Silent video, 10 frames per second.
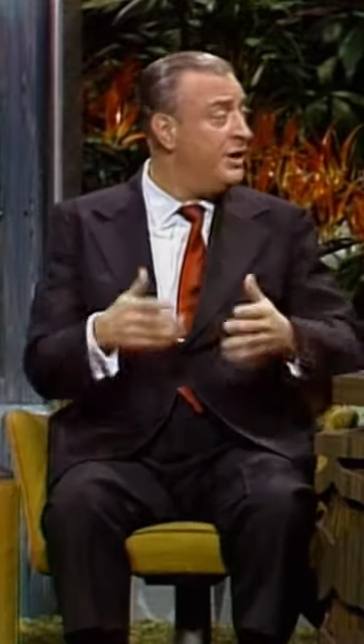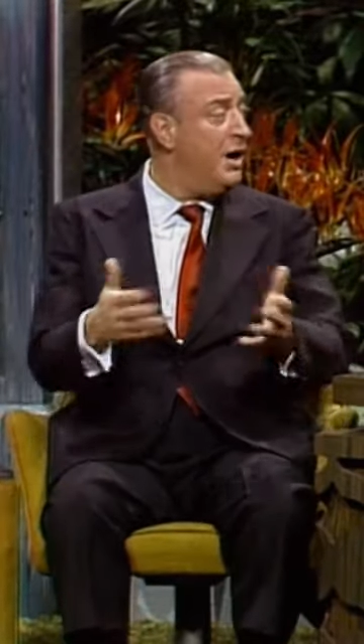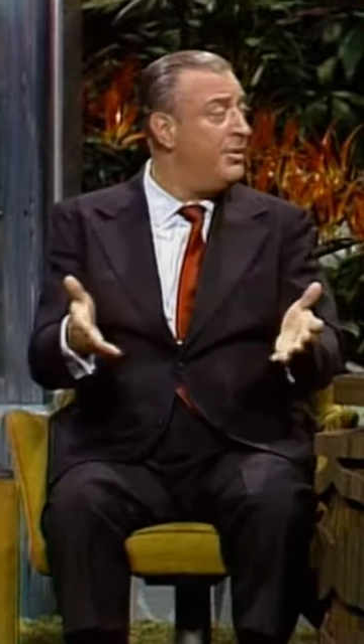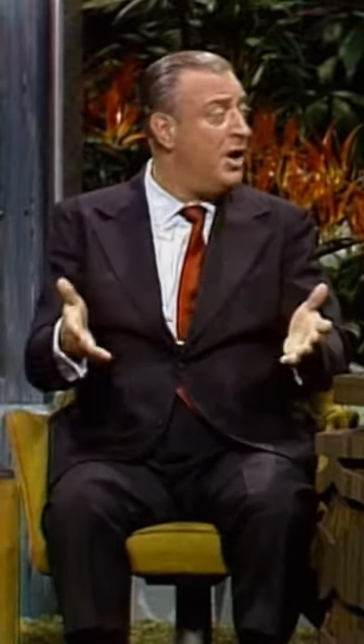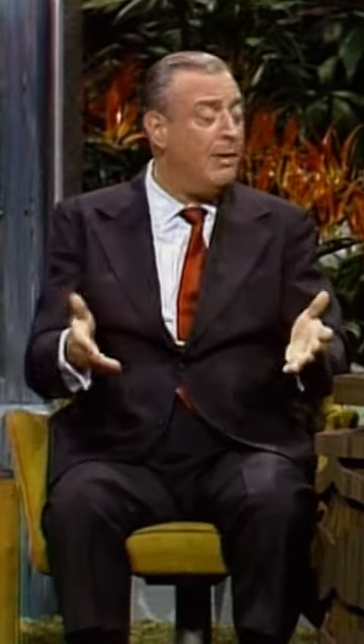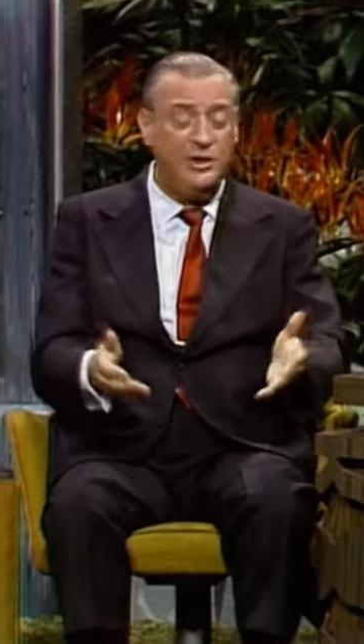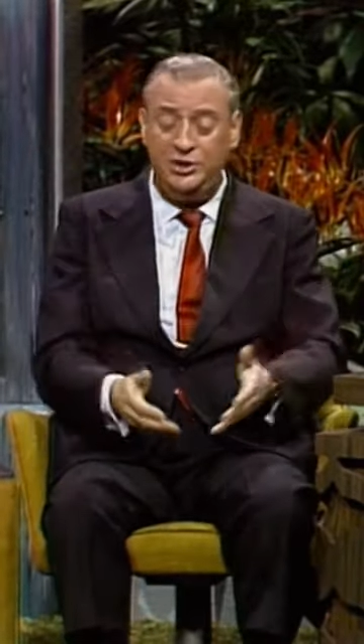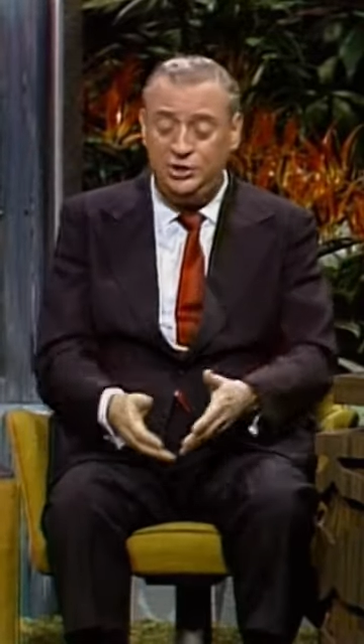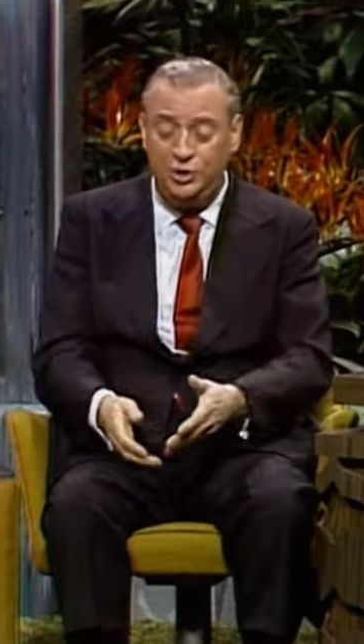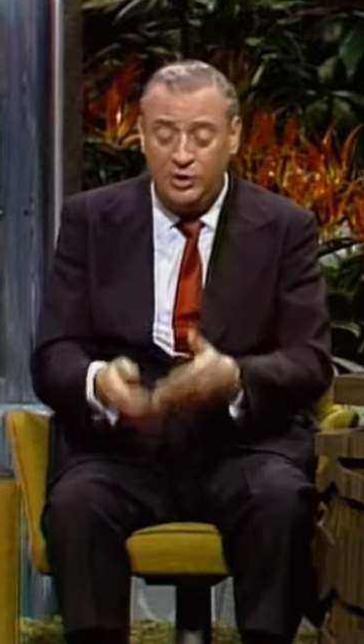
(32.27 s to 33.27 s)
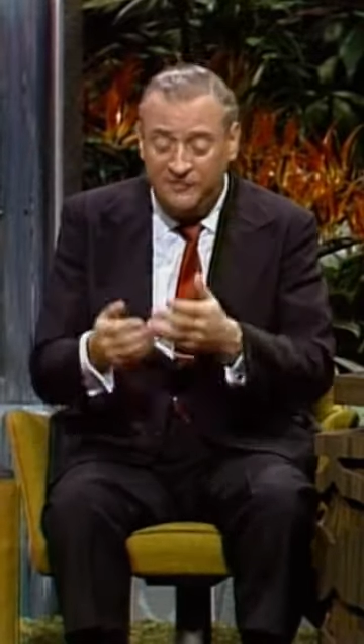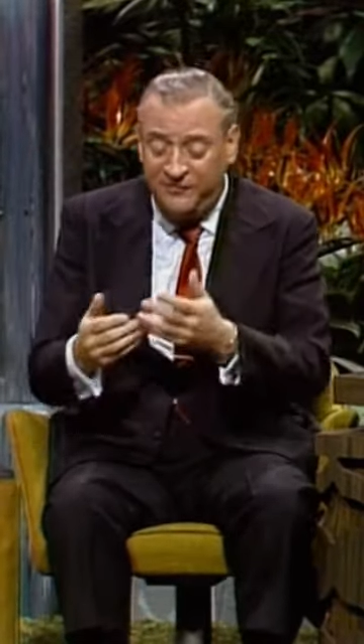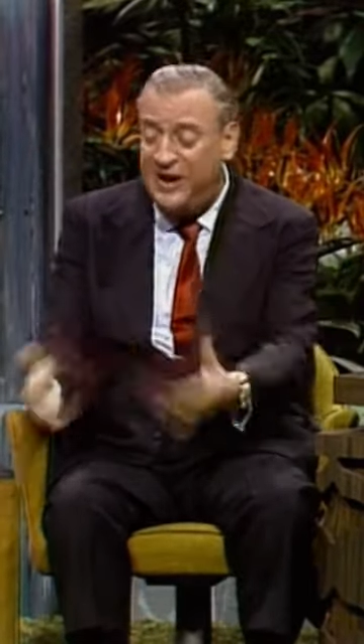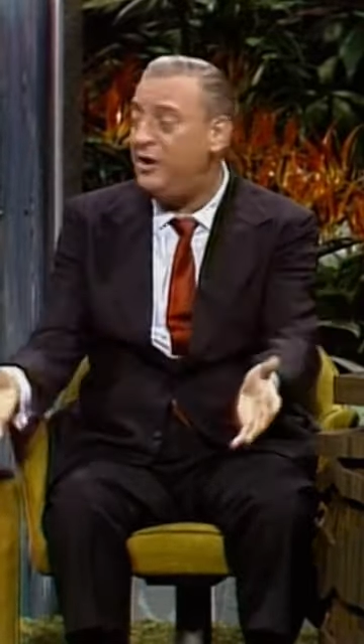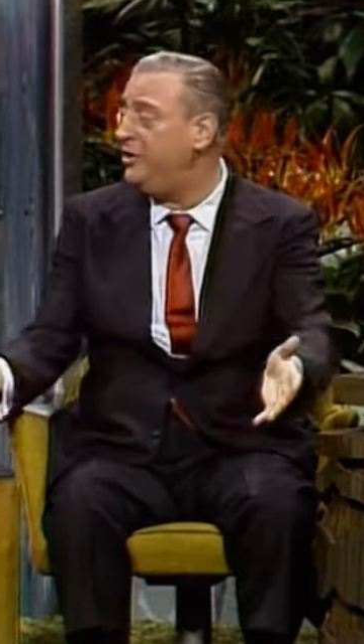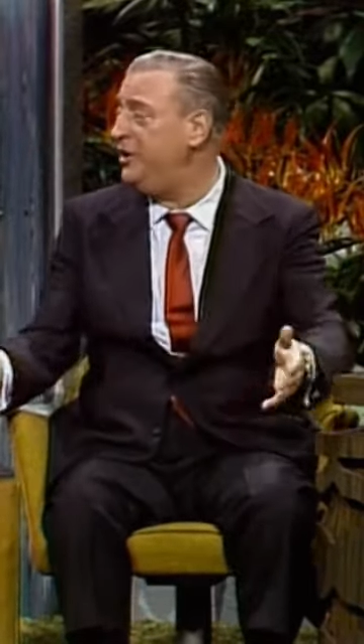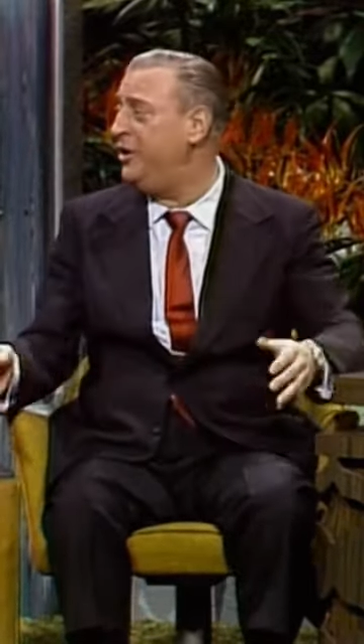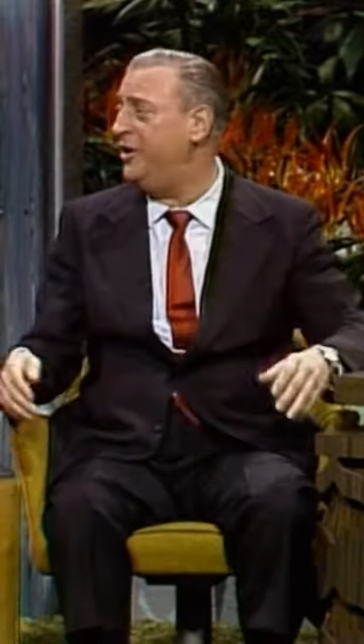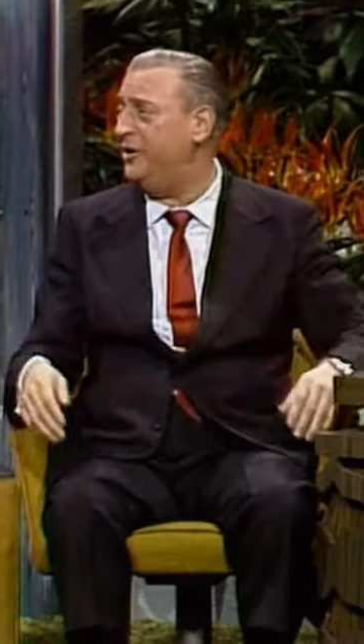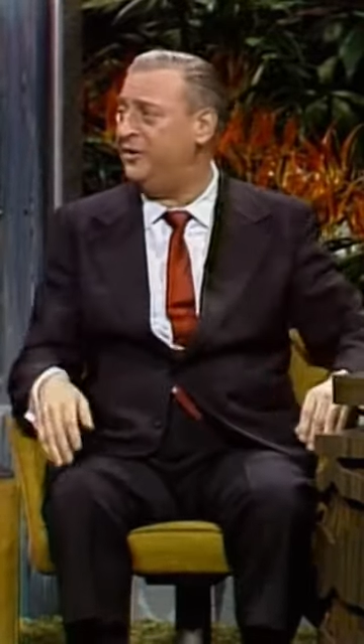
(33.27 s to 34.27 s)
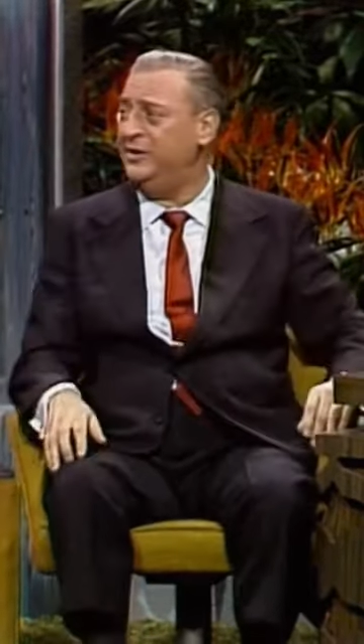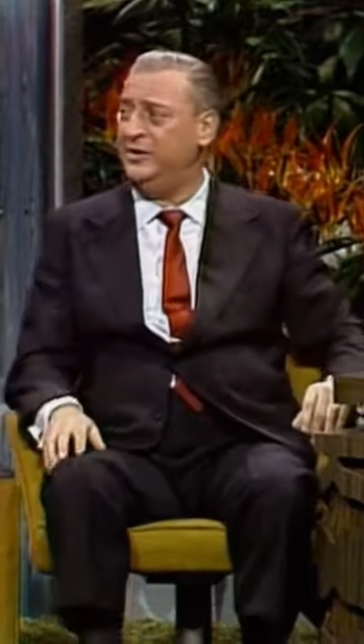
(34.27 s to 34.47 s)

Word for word: arm in arm with a short, fat, ugly girl.